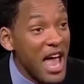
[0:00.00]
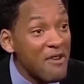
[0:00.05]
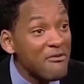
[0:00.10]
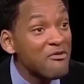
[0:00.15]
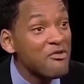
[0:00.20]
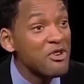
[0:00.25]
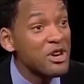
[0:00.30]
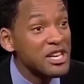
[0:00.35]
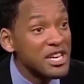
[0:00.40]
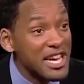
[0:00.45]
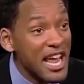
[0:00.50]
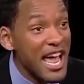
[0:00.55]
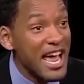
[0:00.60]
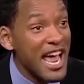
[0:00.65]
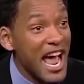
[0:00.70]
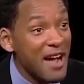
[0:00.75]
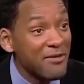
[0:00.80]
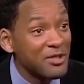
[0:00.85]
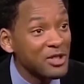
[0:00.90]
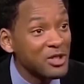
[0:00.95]
and a half.
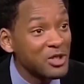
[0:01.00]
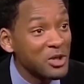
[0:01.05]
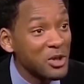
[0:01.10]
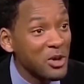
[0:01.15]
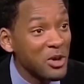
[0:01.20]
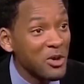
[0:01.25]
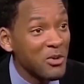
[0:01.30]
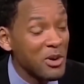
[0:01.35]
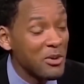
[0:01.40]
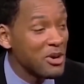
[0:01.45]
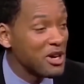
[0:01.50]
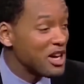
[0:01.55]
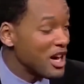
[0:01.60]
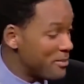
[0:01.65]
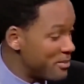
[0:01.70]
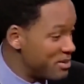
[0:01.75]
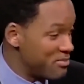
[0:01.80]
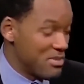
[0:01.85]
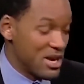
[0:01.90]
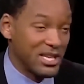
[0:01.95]
Every day after school,
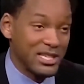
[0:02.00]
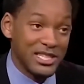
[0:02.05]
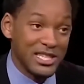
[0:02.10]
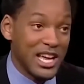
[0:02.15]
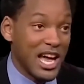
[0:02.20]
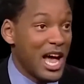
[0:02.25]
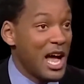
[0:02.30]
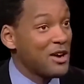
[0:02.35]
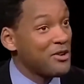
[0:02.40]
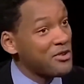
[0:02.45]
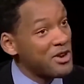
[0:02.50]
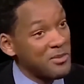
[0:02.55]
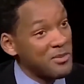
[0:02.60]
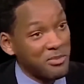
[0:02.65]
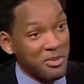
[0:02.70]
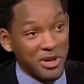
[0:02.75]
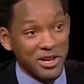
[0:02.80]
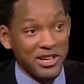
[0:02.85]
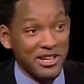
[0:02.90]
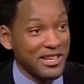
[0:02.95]
we were coming, mixing
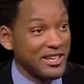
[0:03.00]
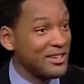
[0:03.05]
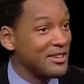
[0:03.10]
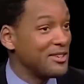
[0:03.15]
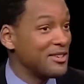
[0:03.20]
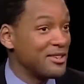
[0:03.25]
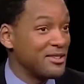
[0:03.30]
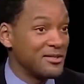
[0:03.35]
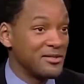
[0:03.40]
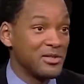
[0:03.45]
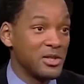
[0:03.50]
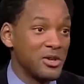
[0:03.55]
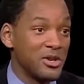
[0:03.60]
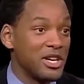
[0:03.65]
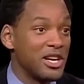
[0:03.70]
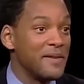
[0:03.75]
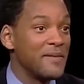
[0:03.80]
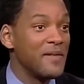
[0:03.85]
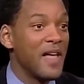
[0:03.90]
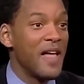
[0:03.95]
concrete, putting it in the
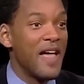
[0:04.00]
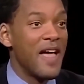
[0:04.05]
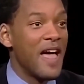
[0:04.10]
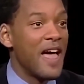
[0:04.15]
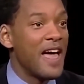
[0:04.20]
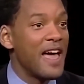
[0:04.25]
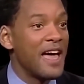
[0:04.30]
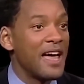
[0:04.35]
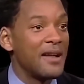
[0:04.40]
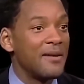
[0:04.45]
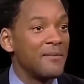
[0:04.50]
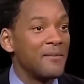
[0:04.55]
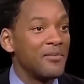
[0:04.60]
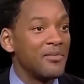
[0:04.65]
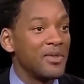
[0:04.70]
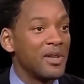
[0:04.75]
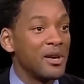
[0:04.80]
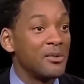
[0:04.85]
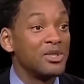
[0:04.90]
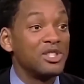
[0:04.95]
hole, doing it.
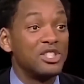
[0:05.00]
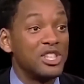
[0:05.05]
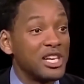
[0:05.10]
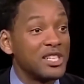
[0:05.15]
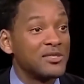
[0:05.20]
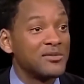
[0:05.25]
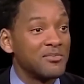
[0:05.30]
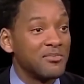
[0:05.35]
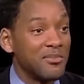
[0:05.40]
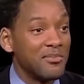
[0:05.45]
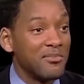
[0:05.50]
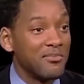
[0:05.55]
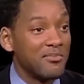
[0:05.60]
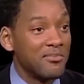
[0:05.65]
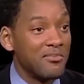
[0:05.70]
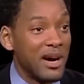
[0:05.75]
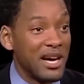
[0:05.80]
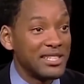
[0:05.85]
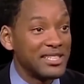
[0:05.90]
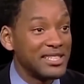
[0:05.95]
And it was just
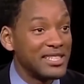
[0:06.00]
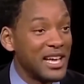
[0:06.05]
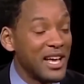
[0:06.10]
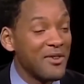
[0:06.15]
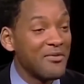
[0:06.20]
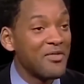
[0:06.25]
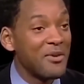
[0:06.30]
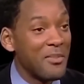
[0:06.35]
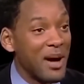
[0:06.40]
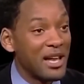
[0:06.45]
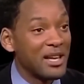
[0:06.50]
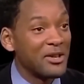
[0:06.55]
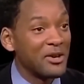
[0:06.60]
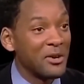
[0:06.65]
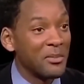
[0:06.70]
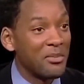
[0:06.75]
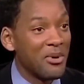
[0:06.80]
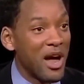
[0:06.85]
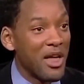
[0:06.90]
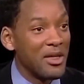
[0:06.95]
myself
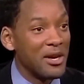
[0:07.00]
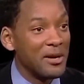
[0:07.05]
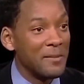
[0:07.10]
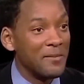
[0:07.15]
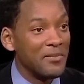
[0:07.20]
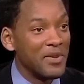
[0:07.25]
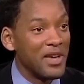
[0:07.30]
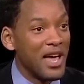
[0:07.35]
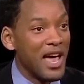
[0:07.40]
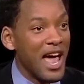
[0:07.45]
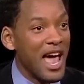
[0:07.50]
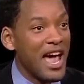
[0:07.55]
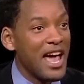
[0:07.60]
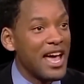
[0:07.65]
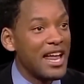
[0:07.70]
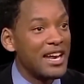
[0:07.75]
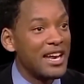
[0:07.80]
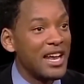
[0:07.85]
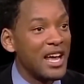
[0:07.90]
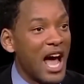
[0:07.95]
and my little brother.
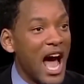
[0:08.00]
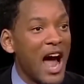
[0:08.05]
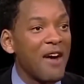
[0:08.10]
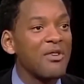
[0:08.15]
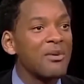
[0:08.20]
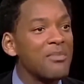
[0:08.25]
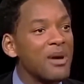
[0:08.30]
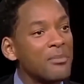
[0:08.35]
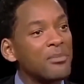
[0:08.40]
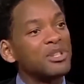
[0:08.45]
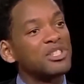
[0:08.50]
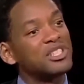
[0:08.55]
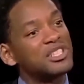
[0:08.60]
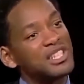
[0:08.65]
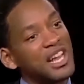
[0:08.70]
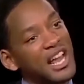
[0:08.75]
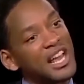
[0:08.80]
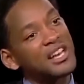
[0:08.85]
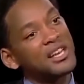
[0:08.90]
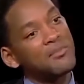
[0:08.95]
And I
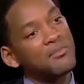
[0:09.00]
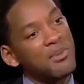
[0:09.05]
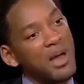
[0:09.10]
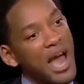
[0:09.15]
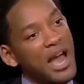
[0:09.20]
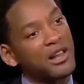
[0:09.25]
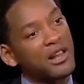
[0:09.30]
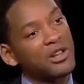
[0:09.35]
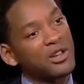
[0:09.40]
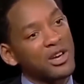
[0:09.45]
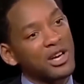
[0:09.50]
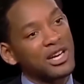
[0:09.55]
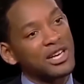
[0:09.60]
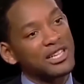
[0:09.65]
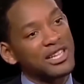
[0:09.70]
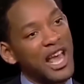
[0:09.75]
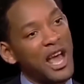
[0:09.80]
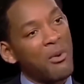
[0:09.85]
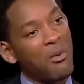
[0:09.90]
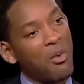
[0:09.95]
remember standing back,
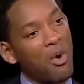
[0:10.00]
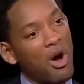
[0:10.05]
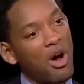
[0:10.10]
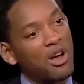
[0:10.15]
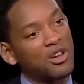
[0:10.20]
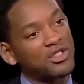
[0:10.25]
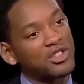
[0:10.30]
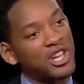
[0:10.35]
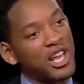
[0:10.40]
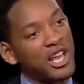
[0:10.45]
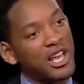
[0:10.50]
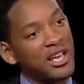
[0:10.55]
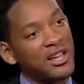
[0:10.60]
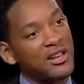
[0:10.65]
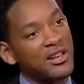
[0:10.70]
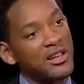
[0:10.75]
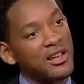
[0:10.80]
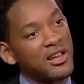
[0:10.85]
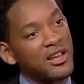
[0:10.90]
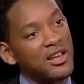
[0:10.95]
looking at that wall,
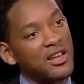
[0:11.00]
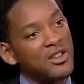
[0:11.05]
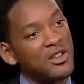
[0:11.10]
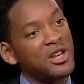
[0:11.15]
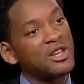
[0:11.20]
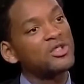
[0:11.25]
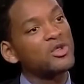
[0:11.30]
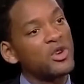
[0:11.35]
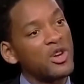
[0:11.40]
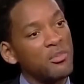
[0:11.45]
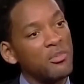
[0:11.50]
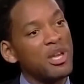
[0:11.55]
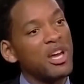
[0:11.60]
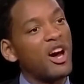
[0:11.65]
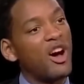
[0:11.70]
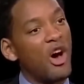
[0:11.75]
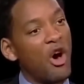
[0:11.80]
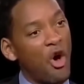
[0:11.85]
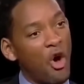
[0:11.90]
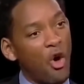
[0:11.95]
saying, there's
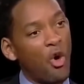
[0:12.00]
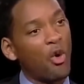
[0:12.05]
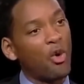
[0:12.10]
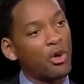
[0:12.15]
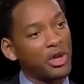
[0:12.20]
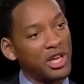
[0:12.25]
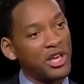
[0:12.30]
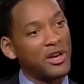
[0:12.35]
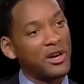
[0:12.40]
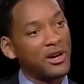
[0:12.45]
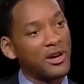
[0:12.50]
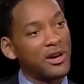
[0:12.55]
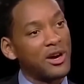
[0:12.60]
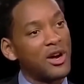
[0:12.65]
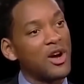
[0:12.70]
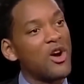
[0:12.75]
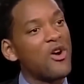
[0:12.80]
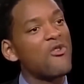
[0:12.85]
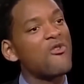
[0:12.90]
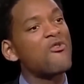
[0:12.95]
going to be a hole
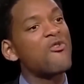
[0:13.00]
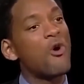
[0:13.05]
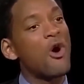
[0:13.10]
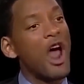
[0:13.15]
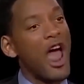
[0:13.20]
here